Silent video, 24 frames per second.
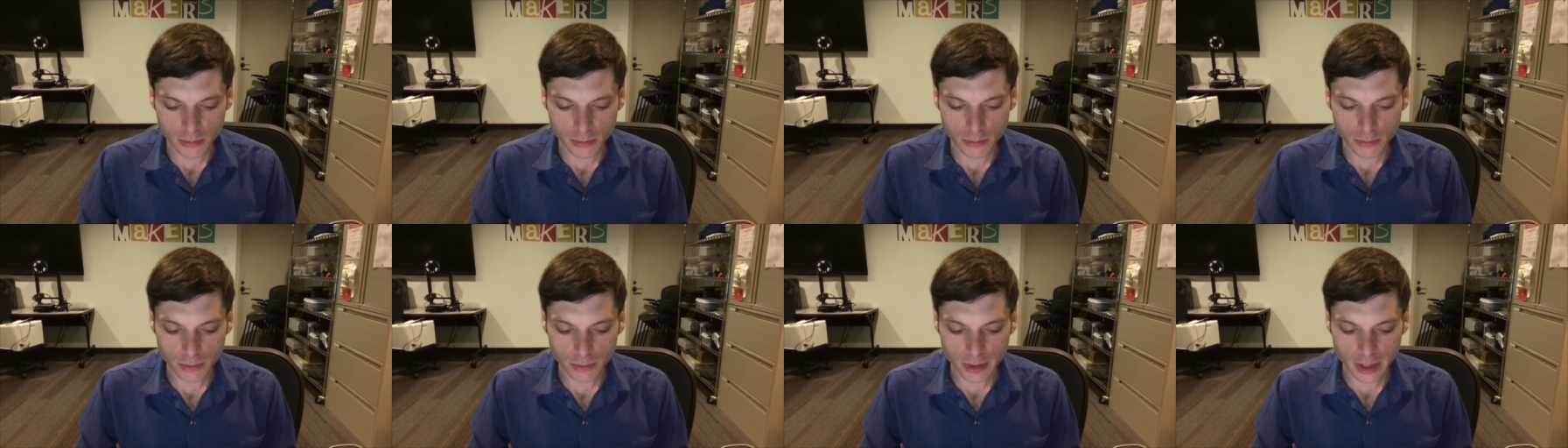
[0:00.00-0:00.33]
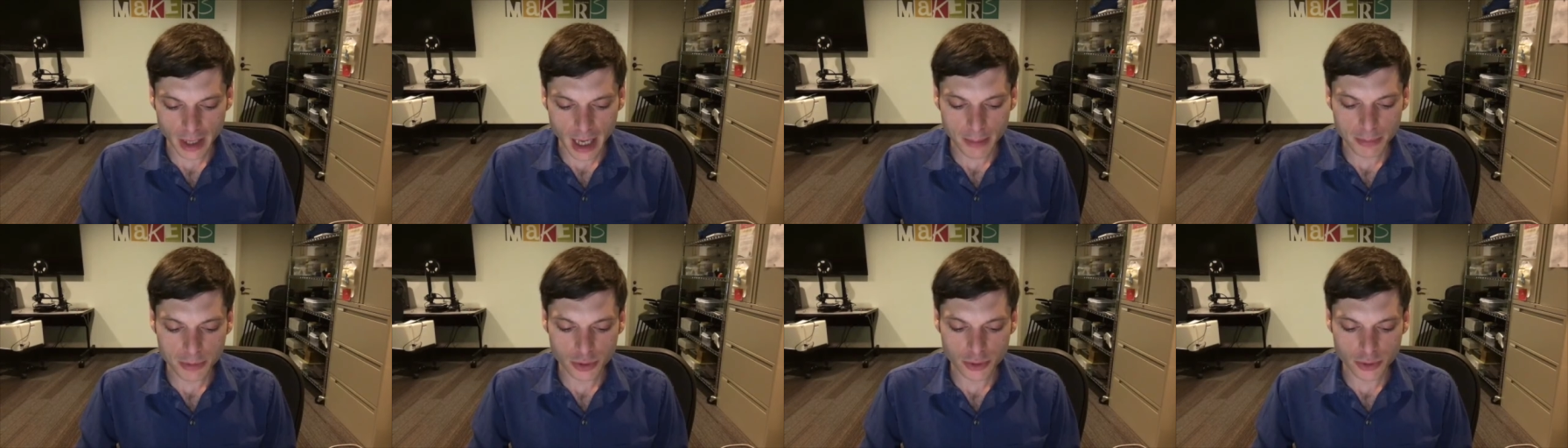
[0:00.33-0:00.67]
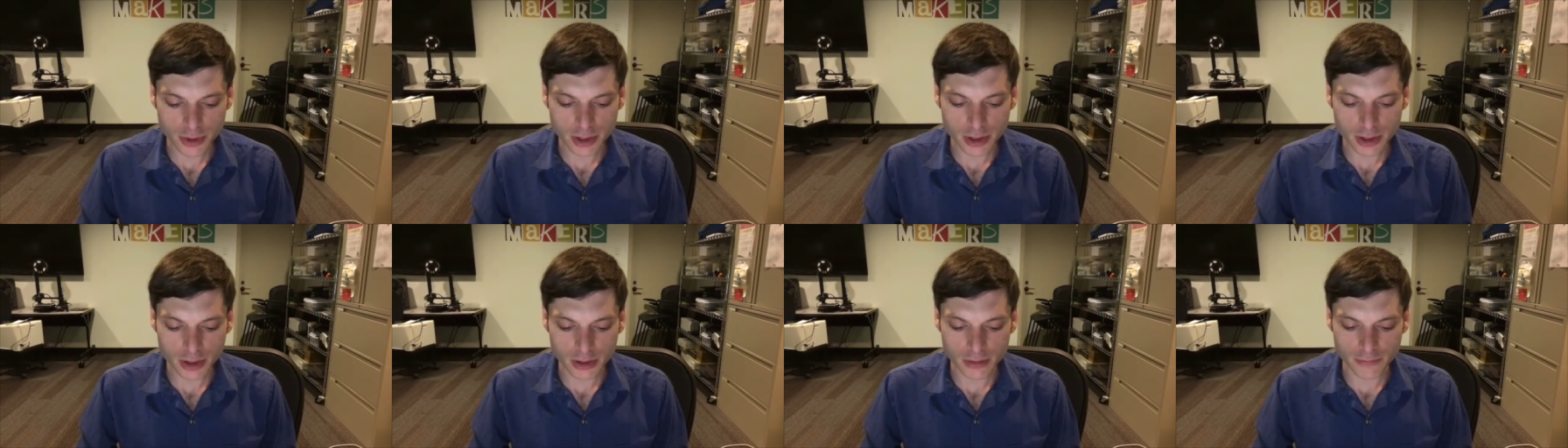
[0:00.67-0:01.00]

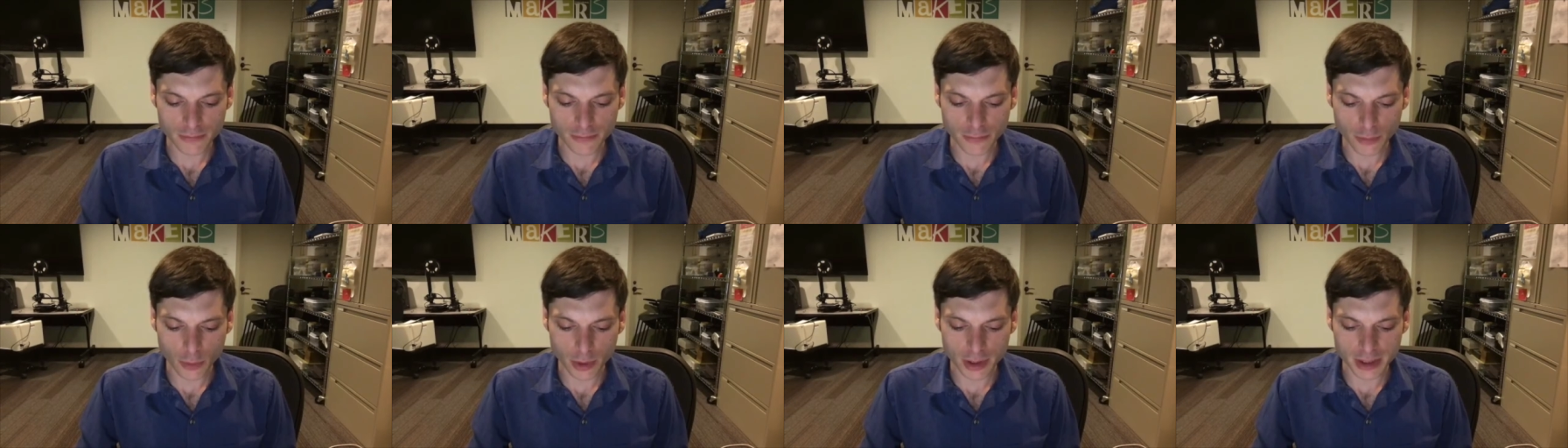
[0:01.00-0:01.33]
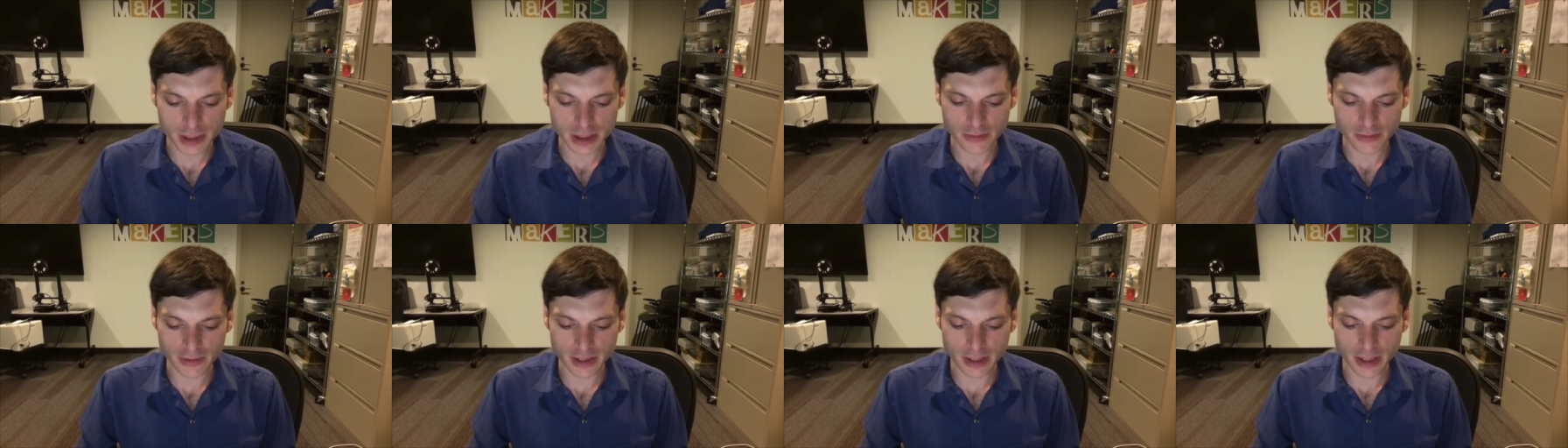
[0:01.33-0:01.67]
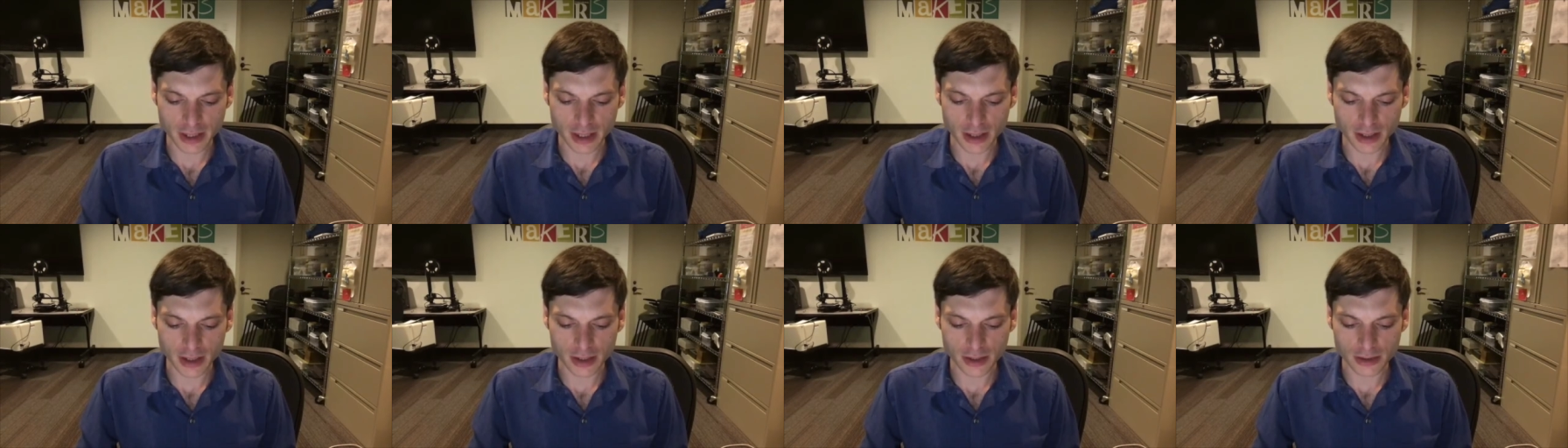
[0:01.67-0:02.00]
capturing the voice of a
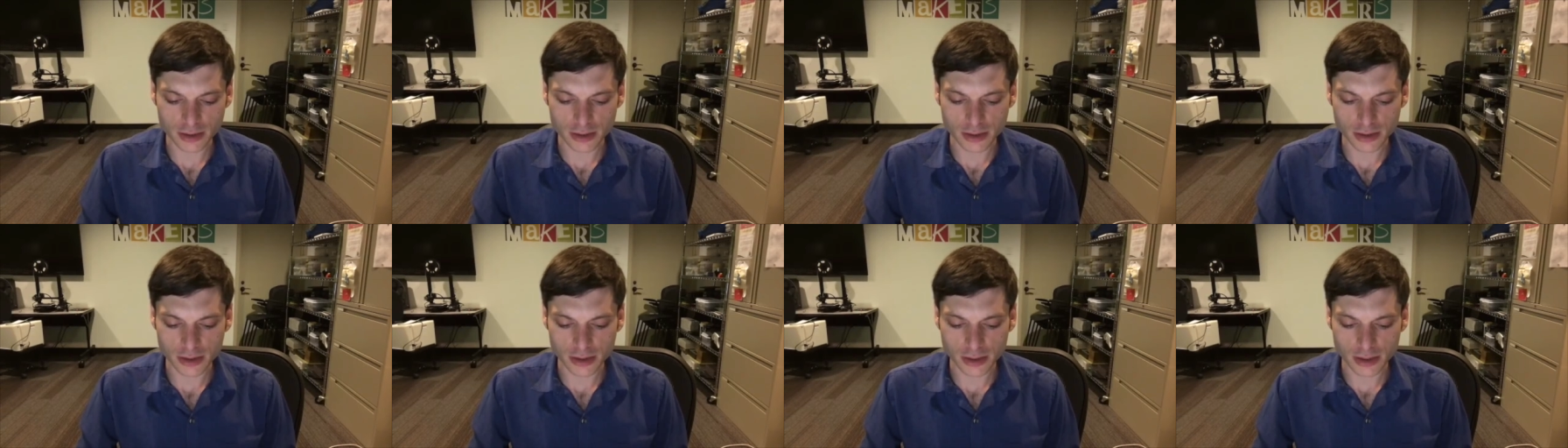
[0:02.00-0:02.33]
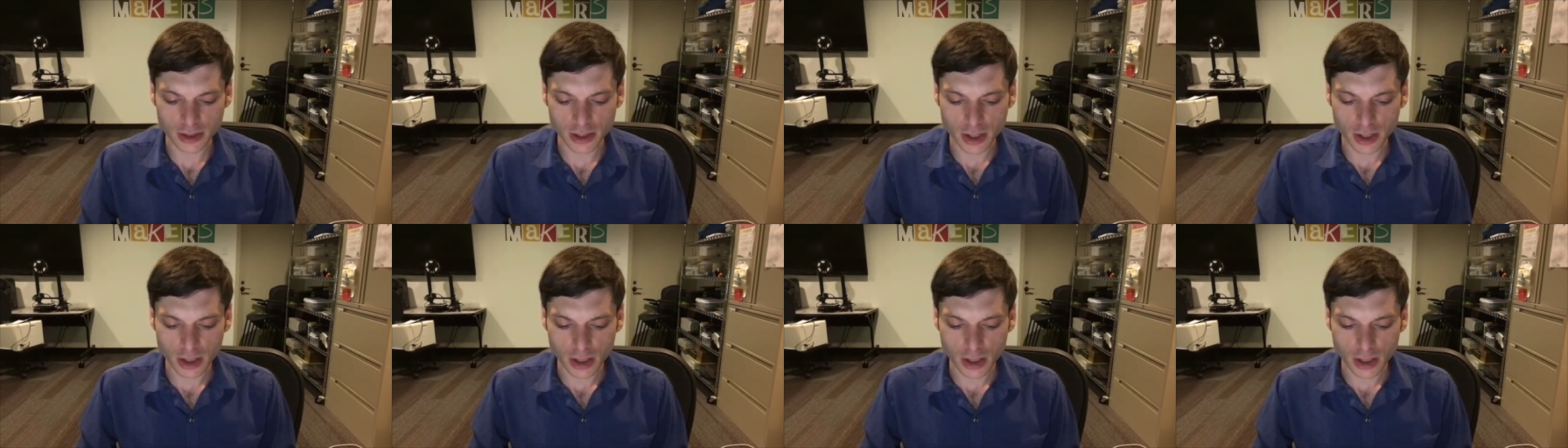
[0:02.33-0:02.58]
character,